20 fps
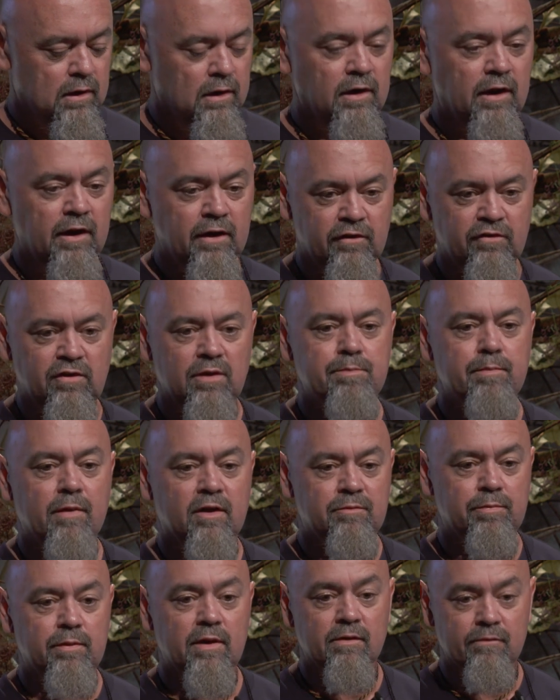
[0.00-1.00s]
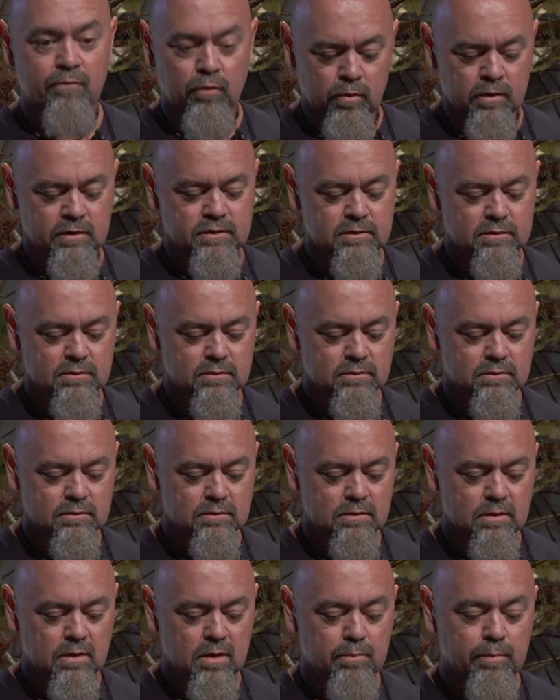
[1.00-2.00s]
Leadership must be a voice,
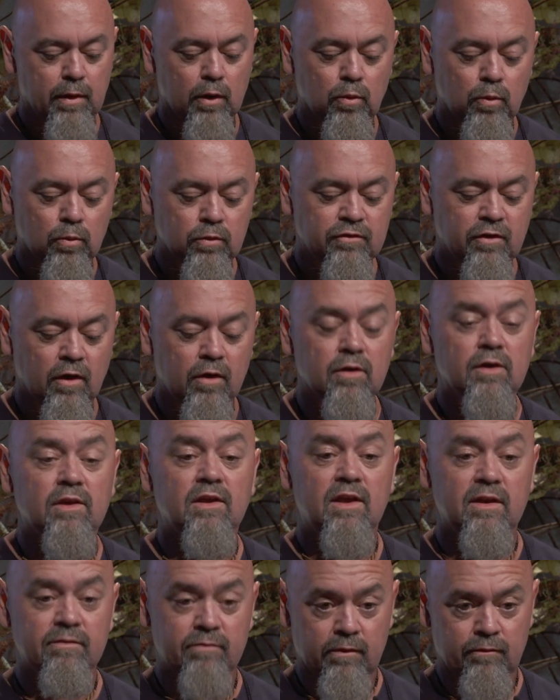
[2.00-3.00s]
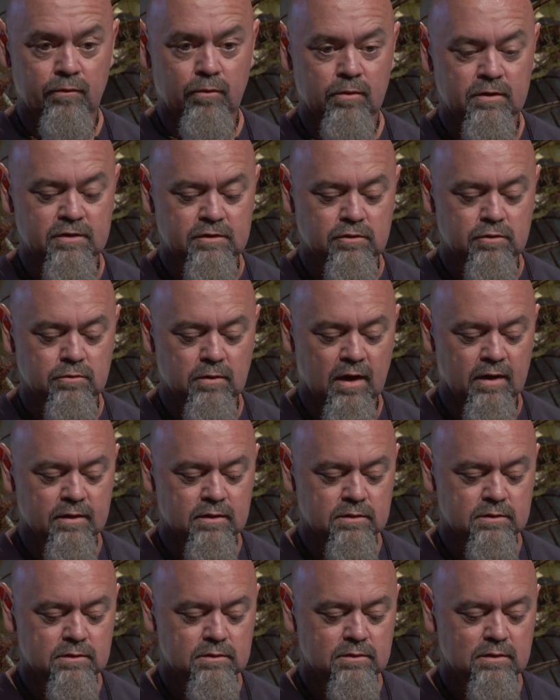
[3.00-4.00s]
but also give a voice to
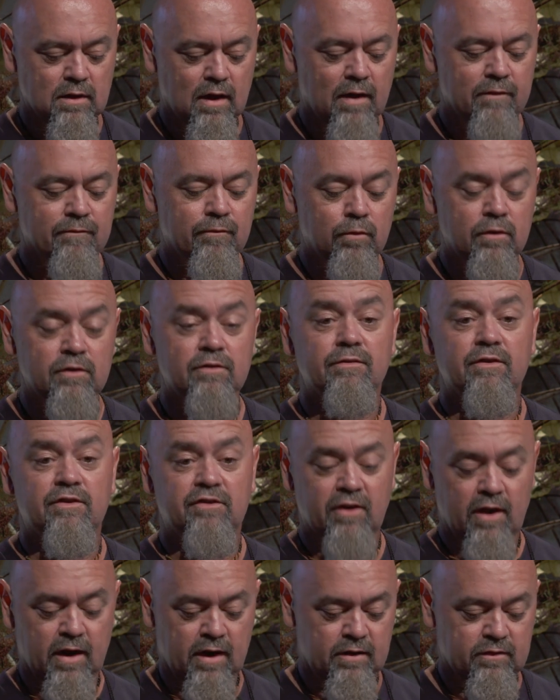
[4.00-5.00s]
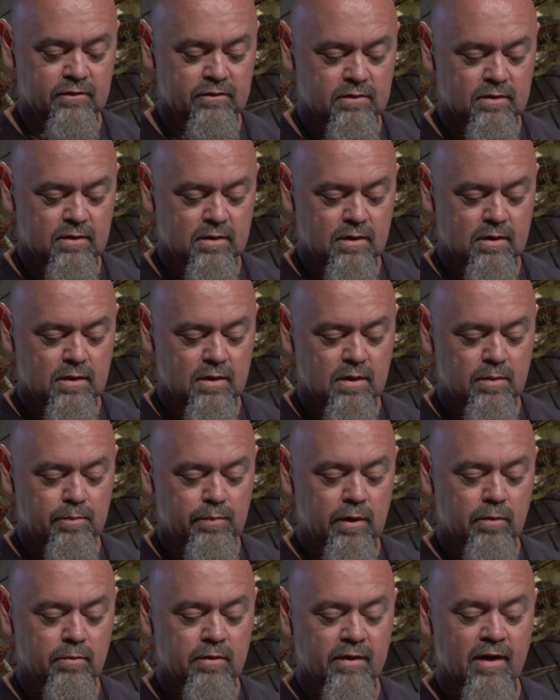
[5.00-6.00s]
others, a voice for change,
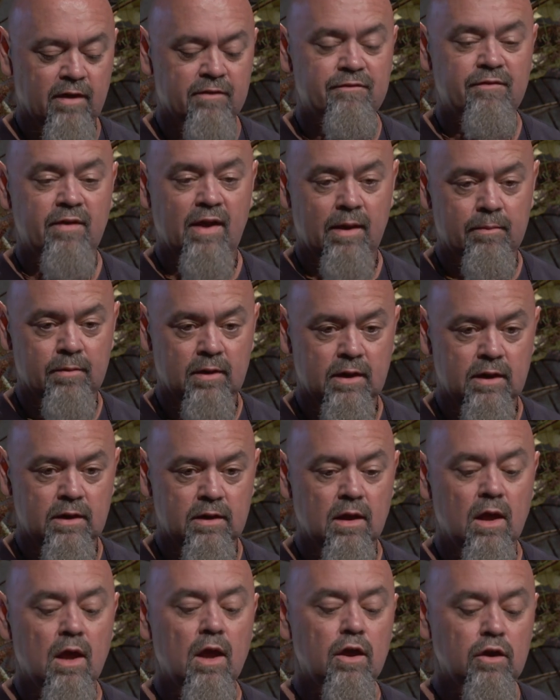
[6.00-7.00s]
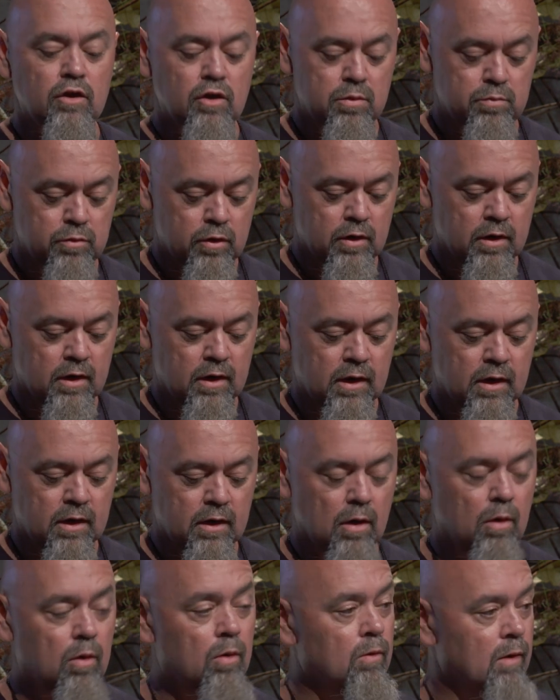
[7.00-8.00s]
be it with our family,
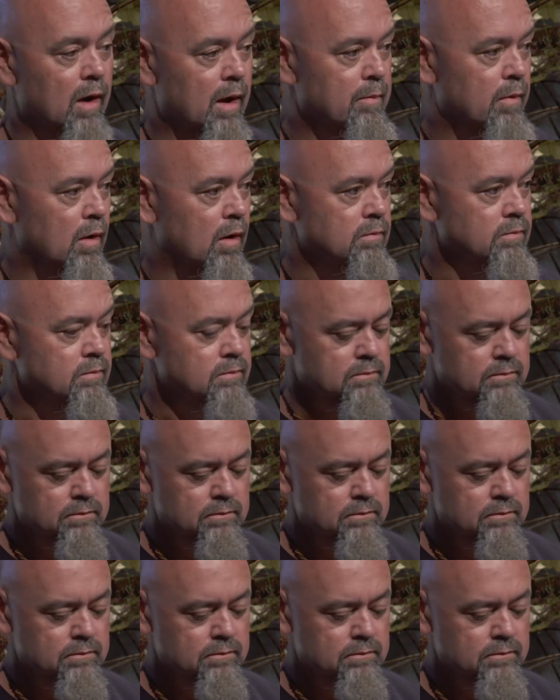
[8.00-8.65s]
community or our mob.